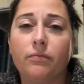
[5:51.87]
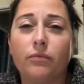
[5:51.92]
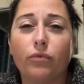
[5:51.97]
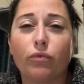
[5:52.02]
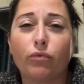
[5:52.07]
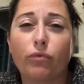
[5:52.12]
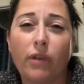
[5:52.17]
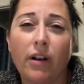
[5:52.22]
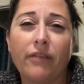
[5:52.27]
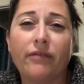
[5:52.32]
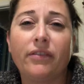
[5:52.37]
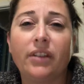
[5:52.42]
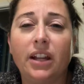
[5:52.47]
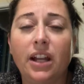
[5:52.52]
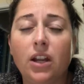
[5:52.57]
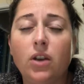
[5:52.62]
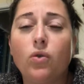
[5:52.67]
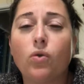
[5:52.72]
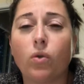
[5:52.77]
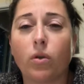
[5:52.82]

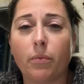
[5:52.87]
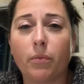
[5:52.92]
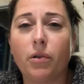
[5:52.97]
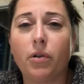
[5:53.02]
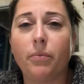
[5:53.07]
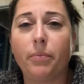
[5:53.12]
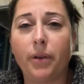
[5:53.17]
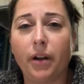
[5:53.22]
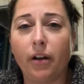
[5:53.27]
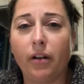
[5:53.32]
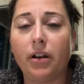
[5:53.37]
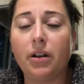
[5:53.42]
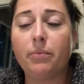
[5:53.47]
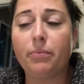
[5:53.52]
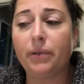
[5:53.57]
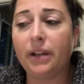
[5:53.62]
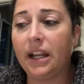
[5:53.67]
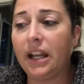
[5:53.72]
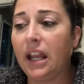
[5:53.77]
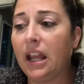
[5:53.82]
roughly normal
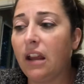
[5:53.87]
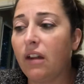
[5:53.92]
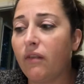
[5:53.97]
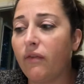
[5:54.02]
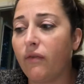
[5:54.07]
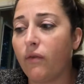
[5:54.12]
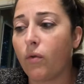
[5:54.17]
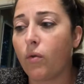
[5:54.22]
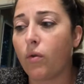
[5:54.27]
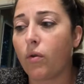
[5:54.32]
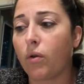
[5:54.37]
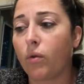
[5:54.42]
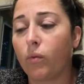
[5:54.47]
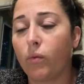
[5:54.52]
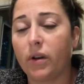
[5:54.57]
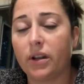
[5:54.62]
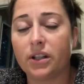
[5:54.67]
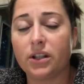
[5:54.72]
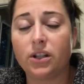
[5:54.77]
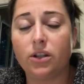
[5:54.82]
period bleeding for
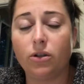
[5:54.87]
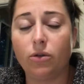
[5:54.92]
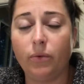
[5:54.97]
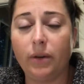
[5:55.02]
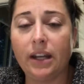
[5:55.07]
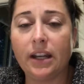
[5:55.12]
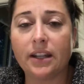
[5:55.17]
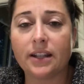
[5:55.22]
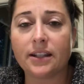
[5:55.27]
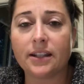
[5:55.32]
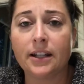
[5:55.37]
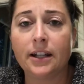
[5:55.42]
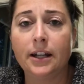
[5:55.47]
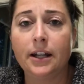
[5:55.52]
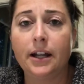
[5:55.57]
1 to 2 weeks.